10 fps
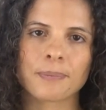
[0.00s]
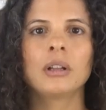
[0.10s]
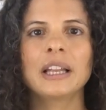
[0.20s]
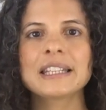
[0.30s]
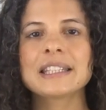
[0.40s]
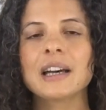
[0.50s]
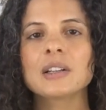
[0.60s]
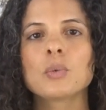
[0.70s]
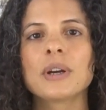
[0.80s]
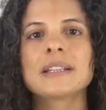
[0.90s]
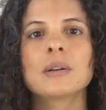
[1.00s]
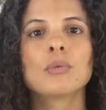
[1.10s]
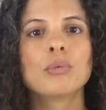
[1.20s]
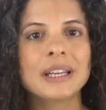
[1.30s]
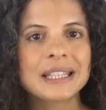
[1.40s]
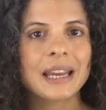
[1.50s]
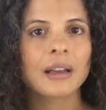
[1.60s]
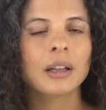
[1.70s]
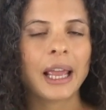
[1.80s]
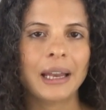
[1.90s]
Let's start with
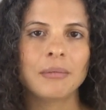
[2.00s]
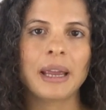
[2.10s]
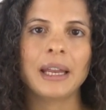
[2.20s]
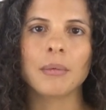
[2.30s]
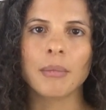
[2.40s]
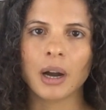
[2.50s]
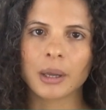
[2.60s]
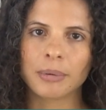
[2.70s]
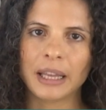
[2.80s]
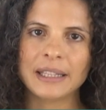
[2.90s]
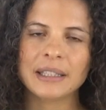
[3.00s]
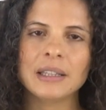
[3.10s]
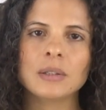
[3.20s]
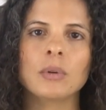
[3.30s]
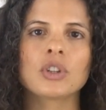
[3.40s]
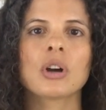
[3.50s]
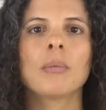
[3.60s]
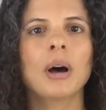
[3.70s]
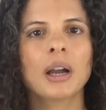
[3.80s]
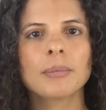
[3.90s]
retail handmade marketplaces, which are
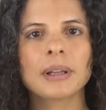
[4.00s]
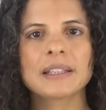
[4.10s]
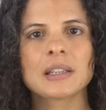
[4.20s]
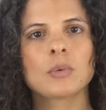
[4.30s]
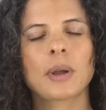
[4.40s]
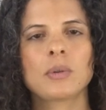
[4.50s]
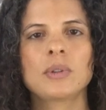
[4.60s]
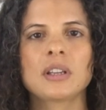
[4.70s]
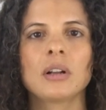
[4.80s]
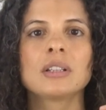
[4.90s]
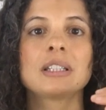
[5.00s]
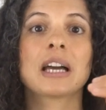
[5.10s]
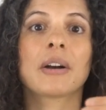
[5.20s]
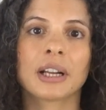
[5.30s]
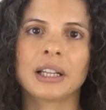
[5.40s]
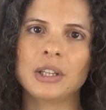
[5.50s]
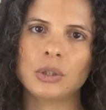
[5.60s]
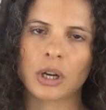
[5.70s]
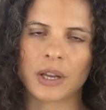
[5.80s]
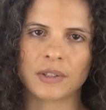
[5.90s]
marketplaces where you sell directly
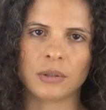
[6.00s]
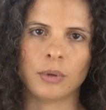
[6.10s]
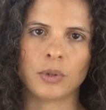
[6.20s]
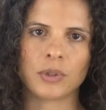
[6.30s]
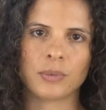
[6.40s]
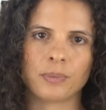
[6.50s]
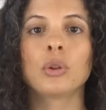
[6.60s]
to customers.